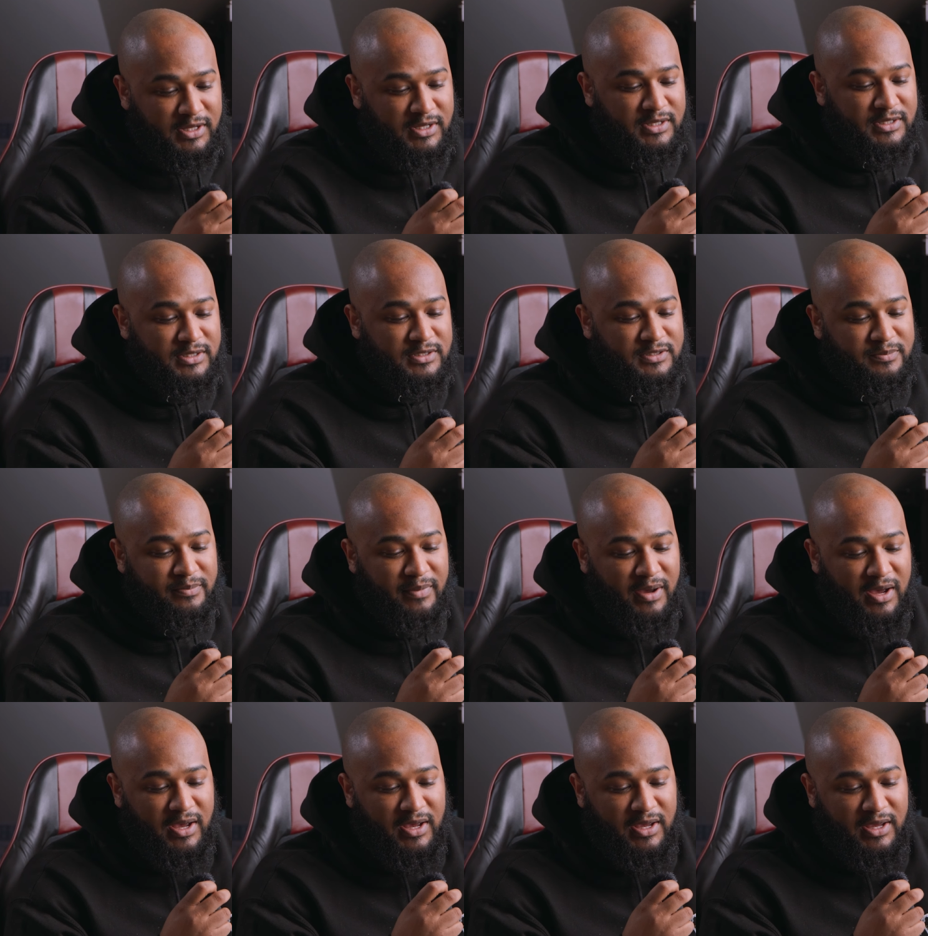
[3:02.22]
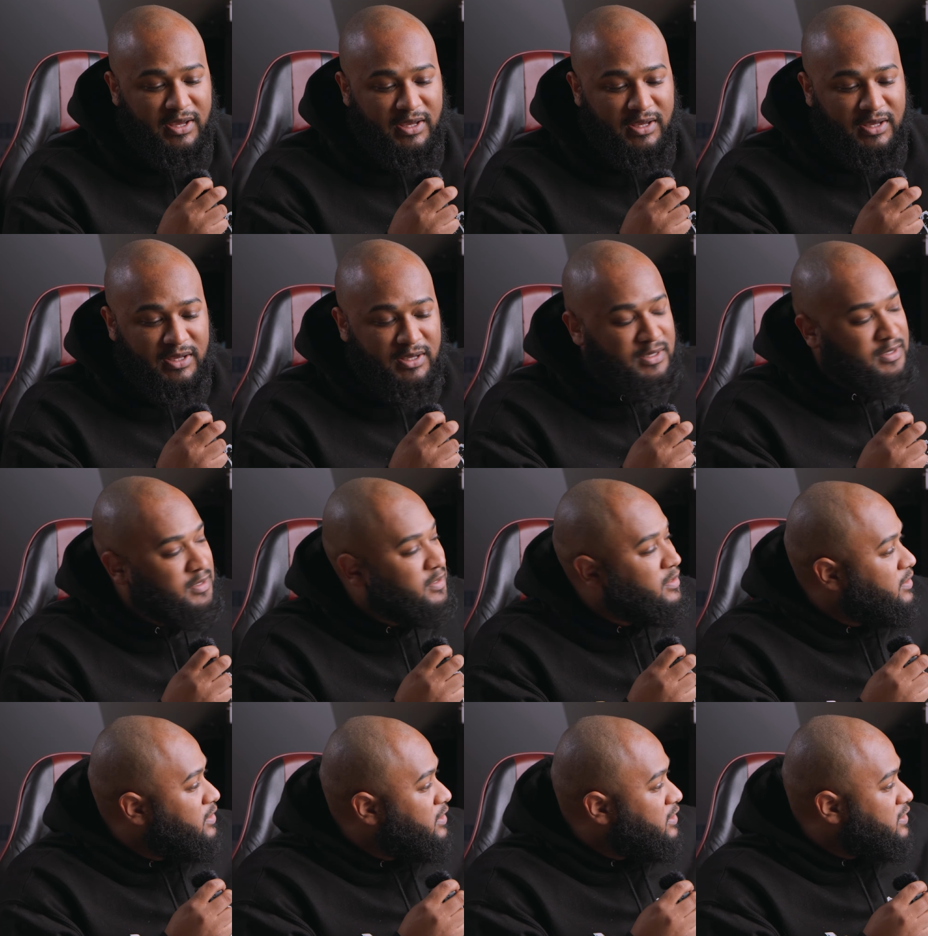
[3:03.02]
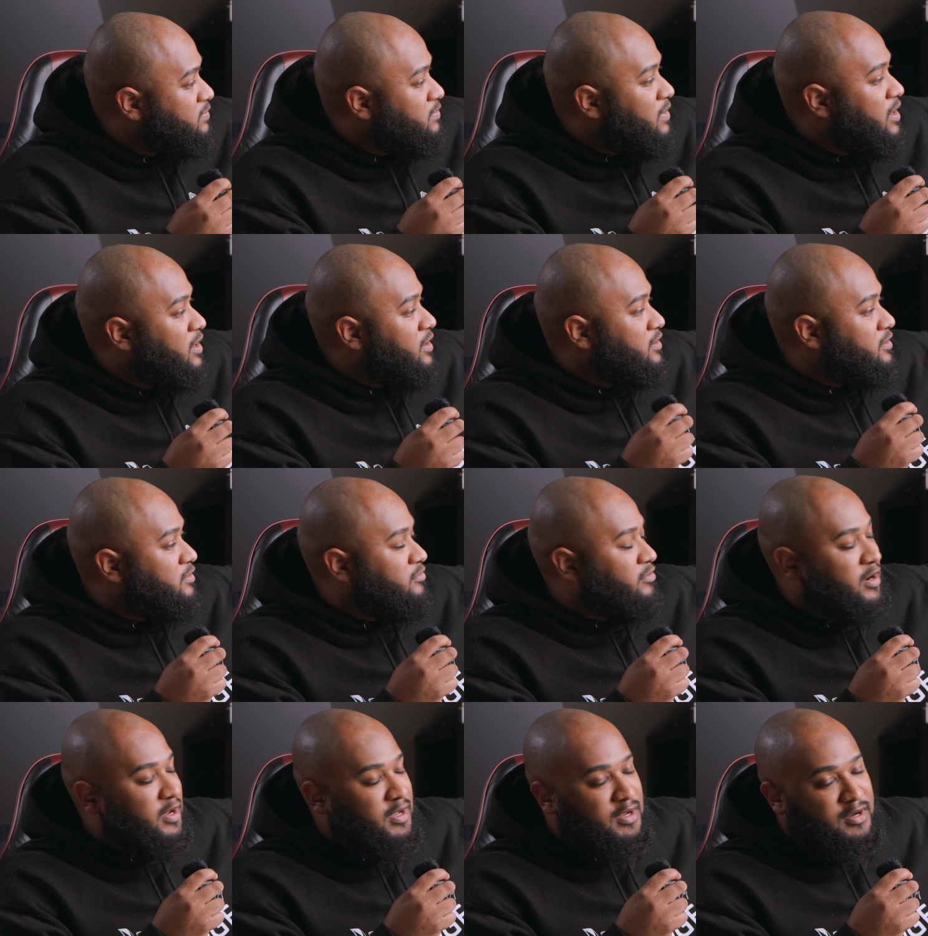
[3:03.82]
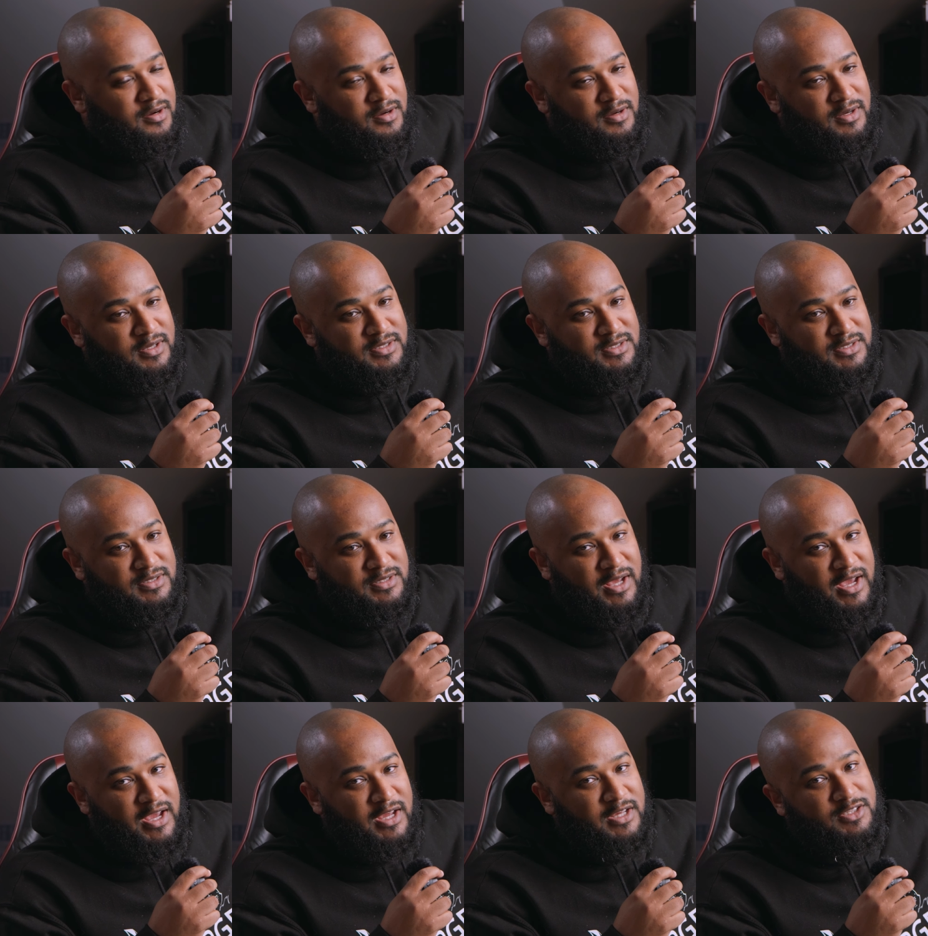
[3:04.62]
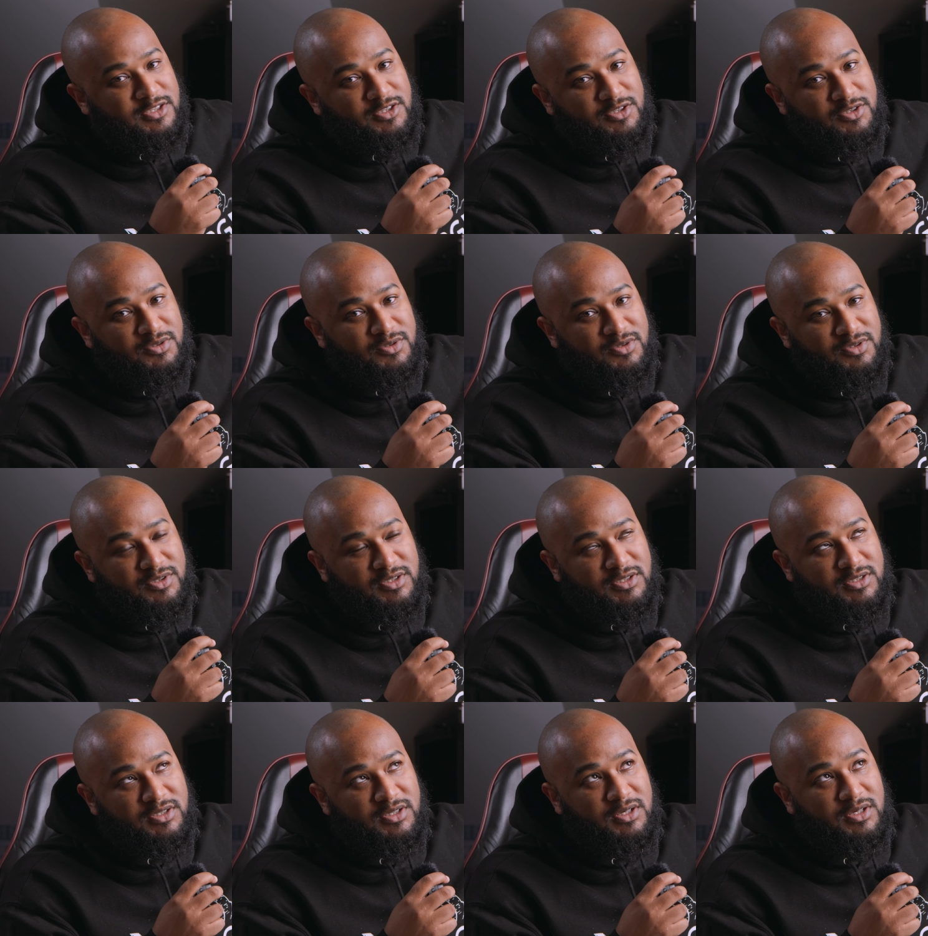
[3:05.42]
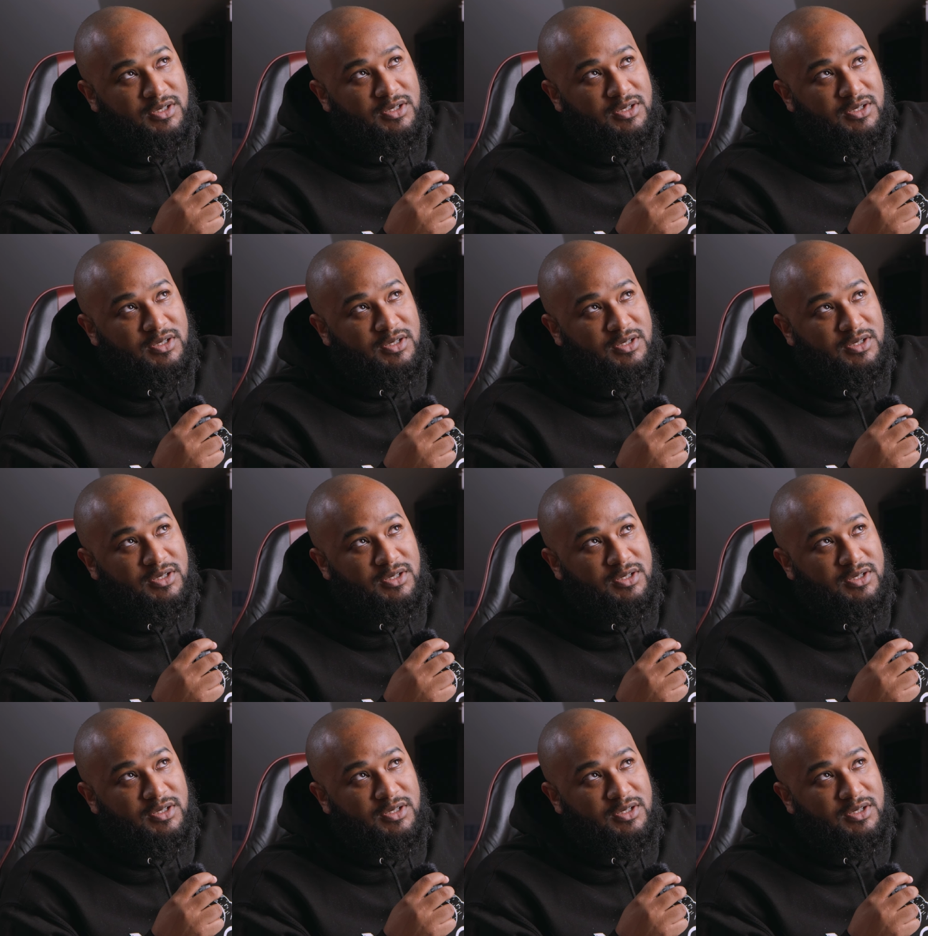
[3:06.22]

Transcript: is this monitor right here. It's an Asus